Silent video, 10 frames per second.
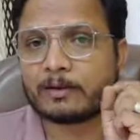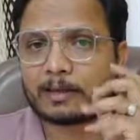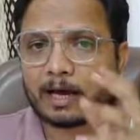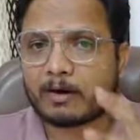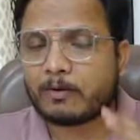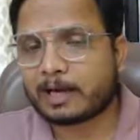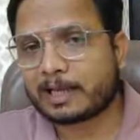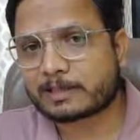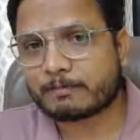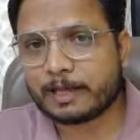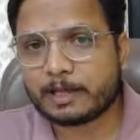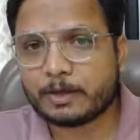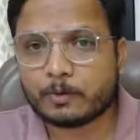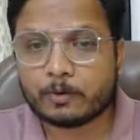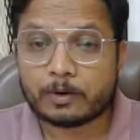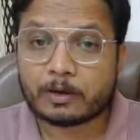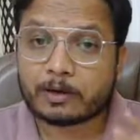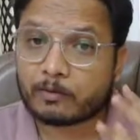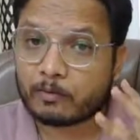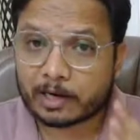Now I'll explain you
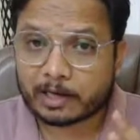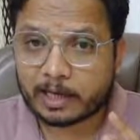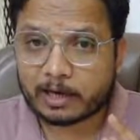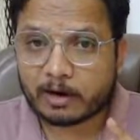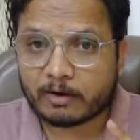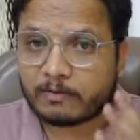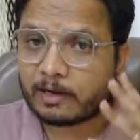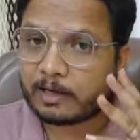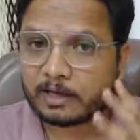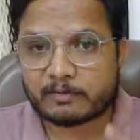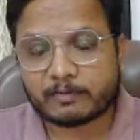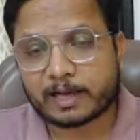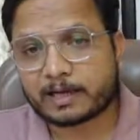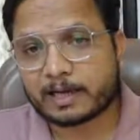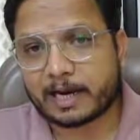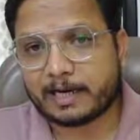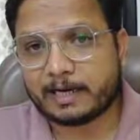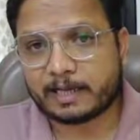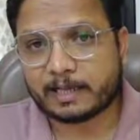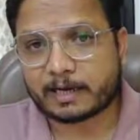working of reflector
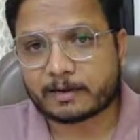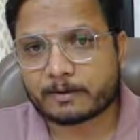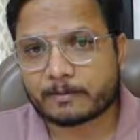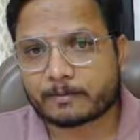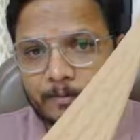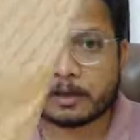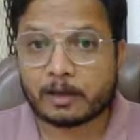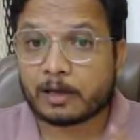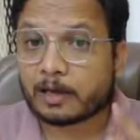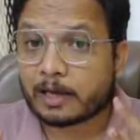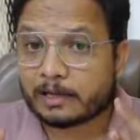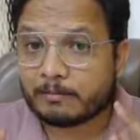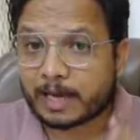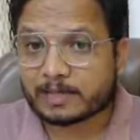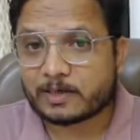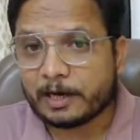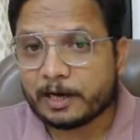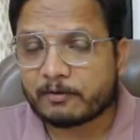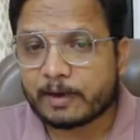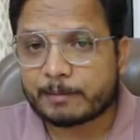antenna. In majority
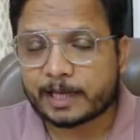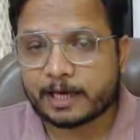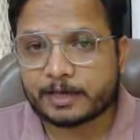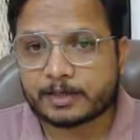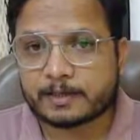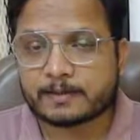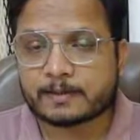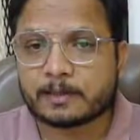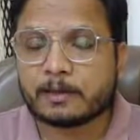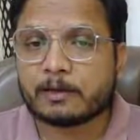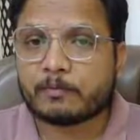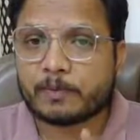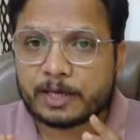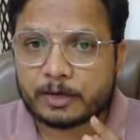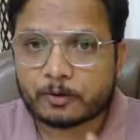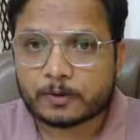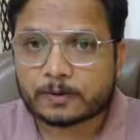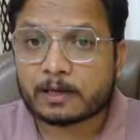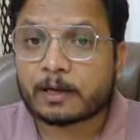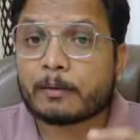of applications, we
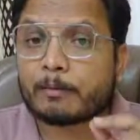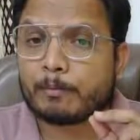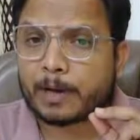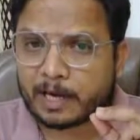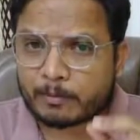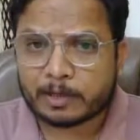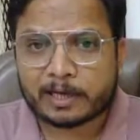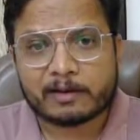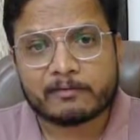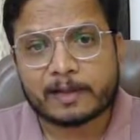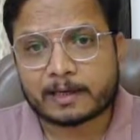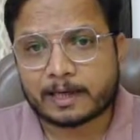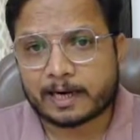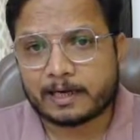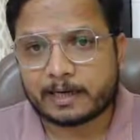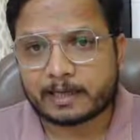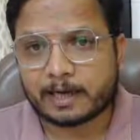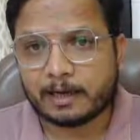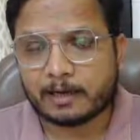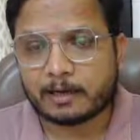use parabolic reflector
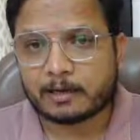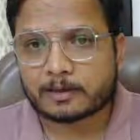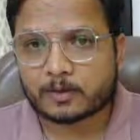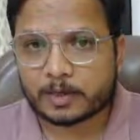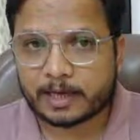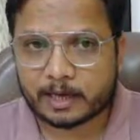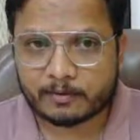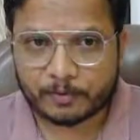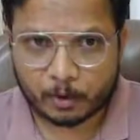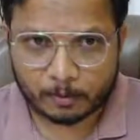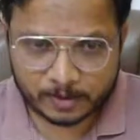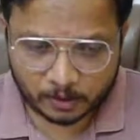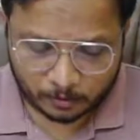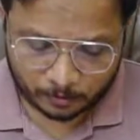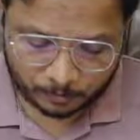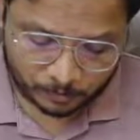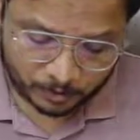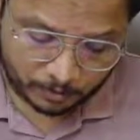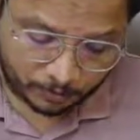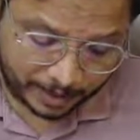antenna. So here if you observe,
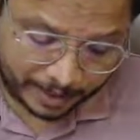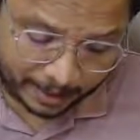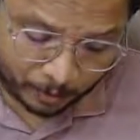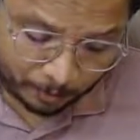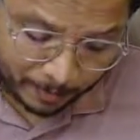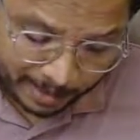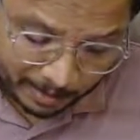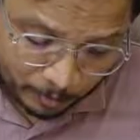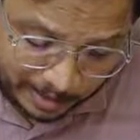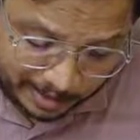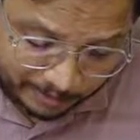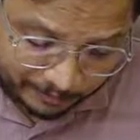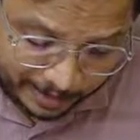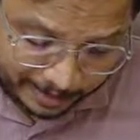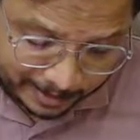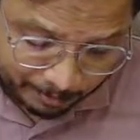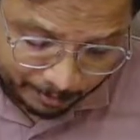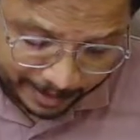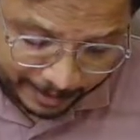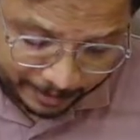we have parabolic reflector
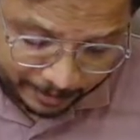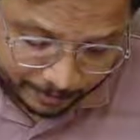plate.